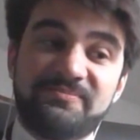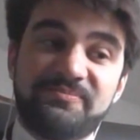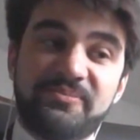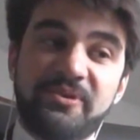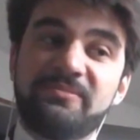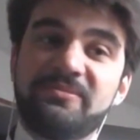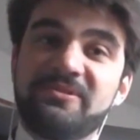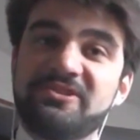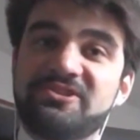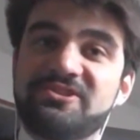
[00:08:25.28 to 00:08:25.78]

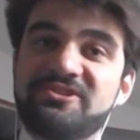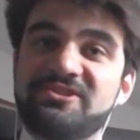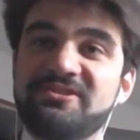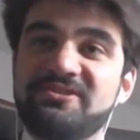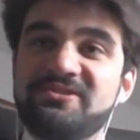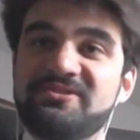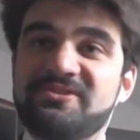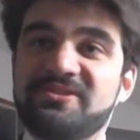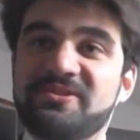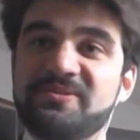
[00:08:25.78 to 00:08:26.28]
publishing
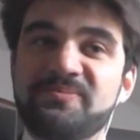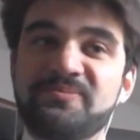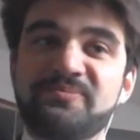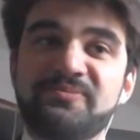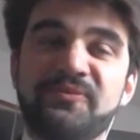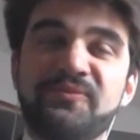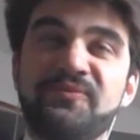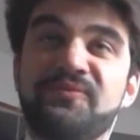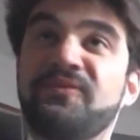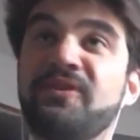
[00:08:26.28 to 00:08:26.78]
some
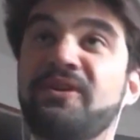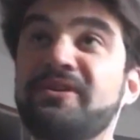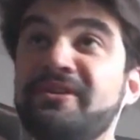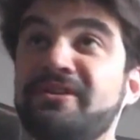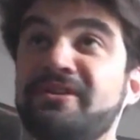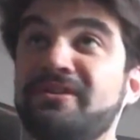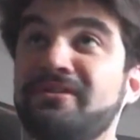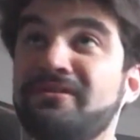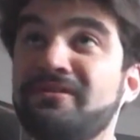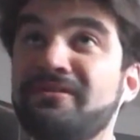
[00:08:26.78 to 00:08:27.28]

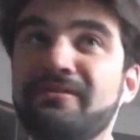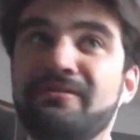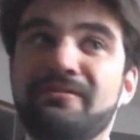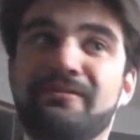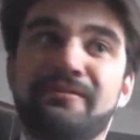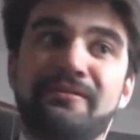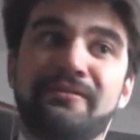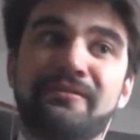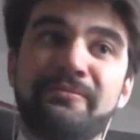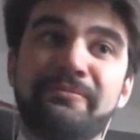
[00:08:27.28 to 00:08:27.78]
funny
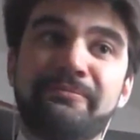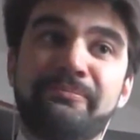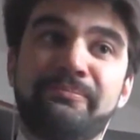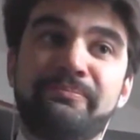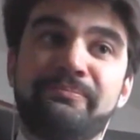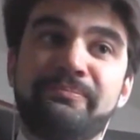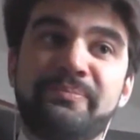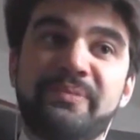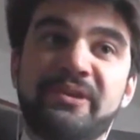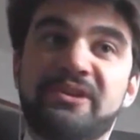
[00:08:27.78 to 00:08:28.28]

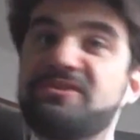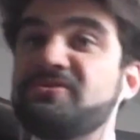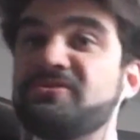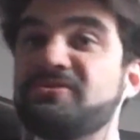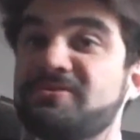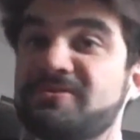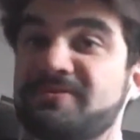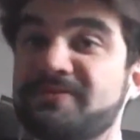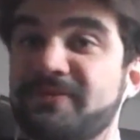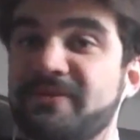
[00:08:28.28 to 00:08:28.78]

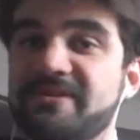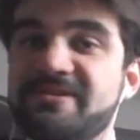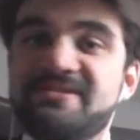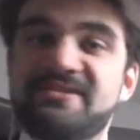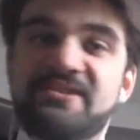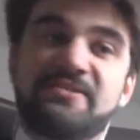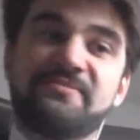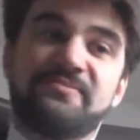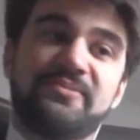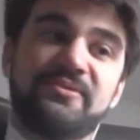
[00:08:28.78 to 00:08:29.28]
pictures, for
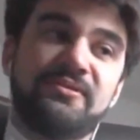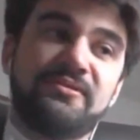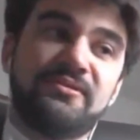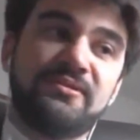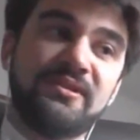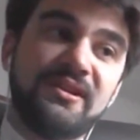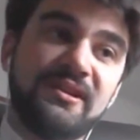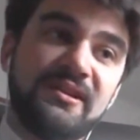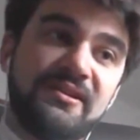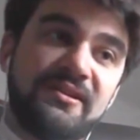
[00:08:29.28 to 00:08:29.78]

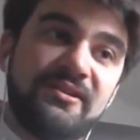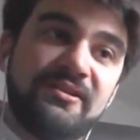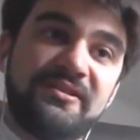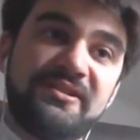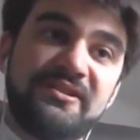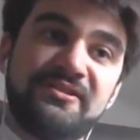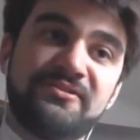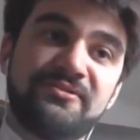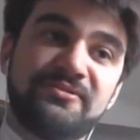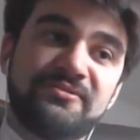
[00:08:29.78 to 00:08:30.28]
example,
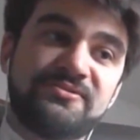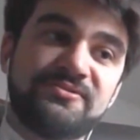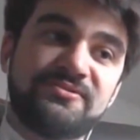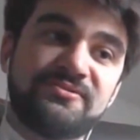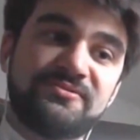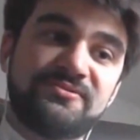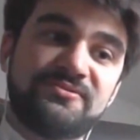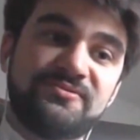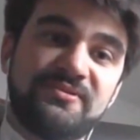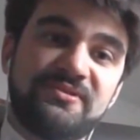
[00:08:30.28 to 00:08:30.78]
in
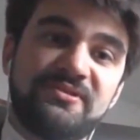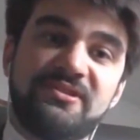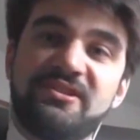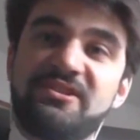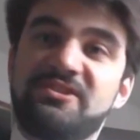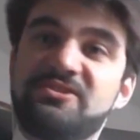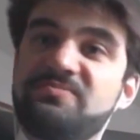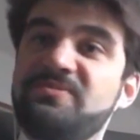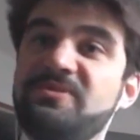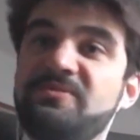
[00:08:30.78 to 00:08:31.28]
order to
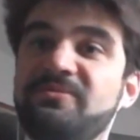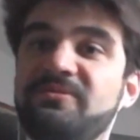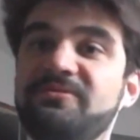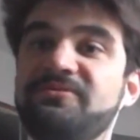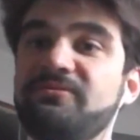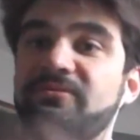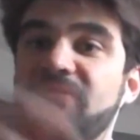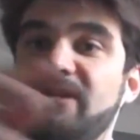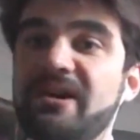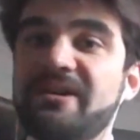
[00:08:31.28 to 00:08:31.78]
engage people
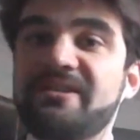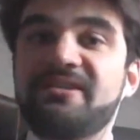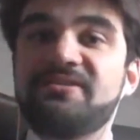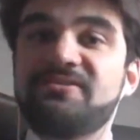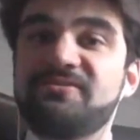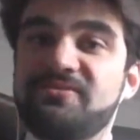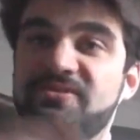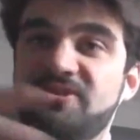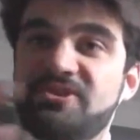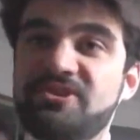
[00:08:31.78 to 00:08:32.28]
to like and
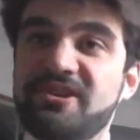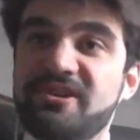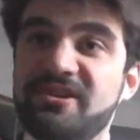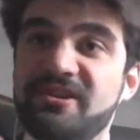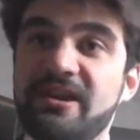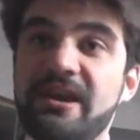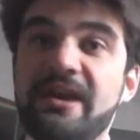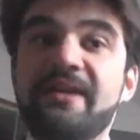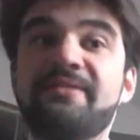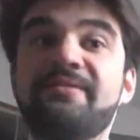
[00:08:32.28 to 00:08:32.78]
to share,
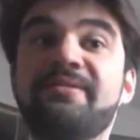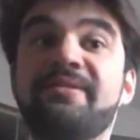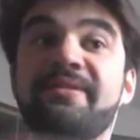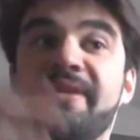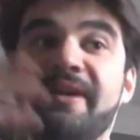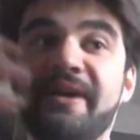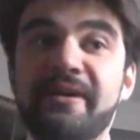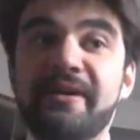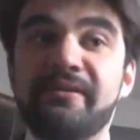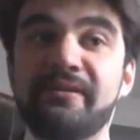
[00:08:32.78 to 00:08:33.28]
and
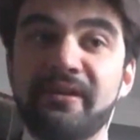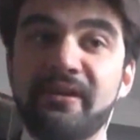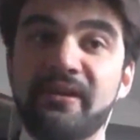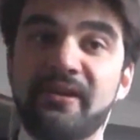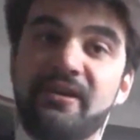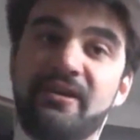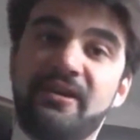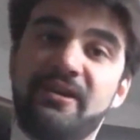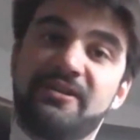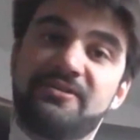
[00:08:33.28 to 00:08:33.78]
then
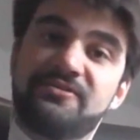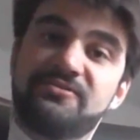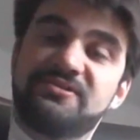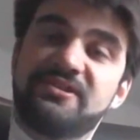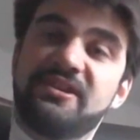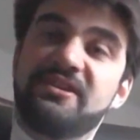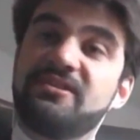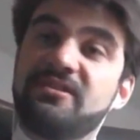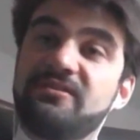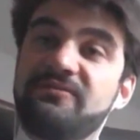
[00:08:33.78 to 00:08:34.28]
to
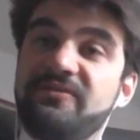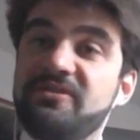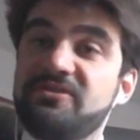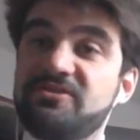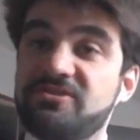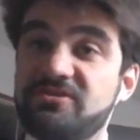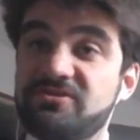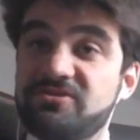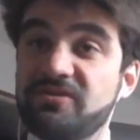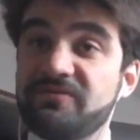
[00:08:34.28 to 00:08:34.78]
take
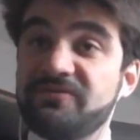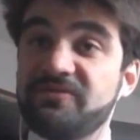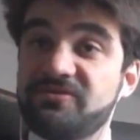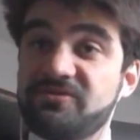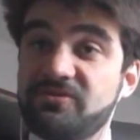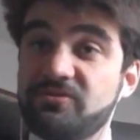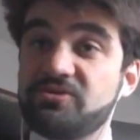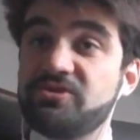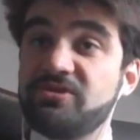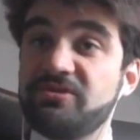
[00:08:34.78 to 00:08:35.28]
advantage of the
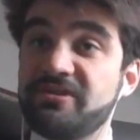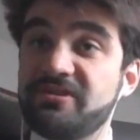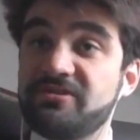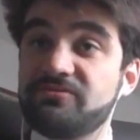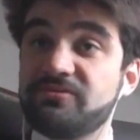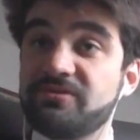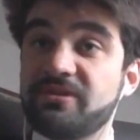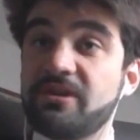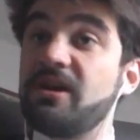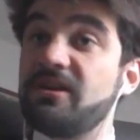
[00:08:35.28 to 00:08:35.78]
social
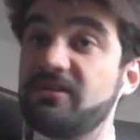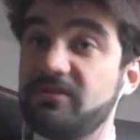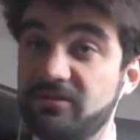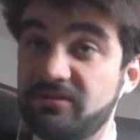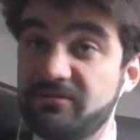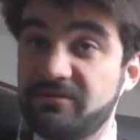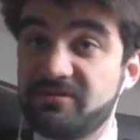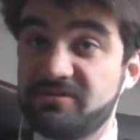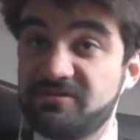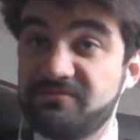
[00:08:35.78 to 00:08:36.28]
network
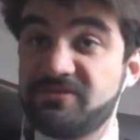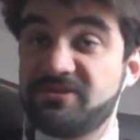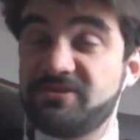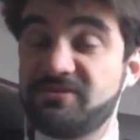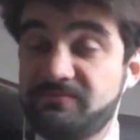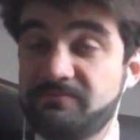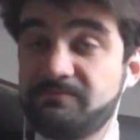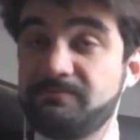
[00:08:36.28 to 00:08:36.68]
algorithms.